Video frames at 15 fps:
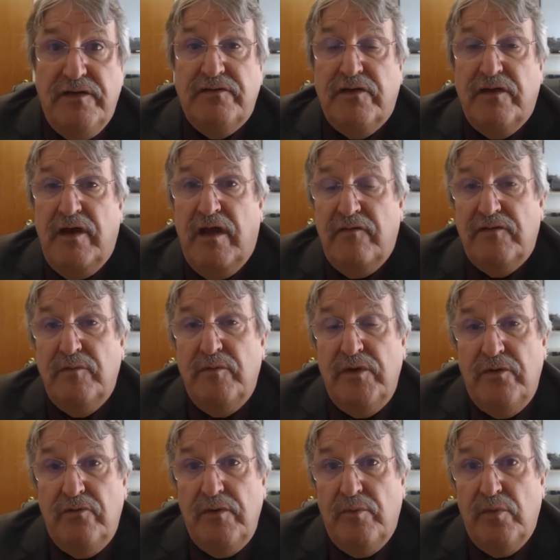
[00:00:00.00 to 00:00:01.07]
is going to have to
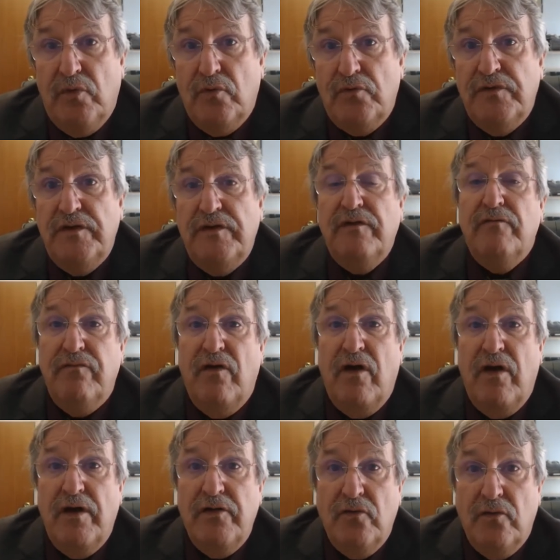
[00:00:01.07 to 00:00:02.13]
be reported
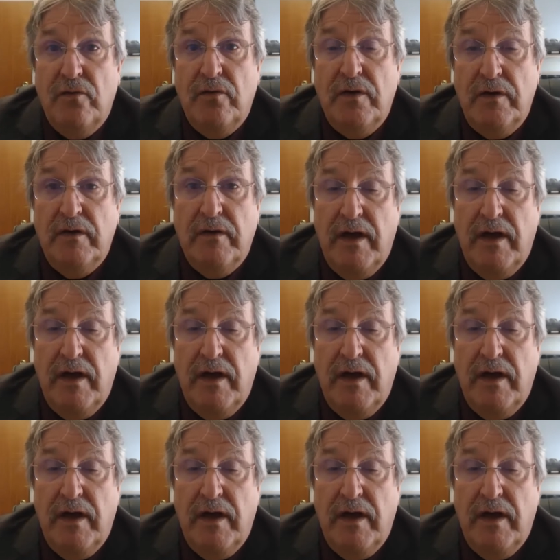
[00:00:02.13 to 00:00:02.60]
via your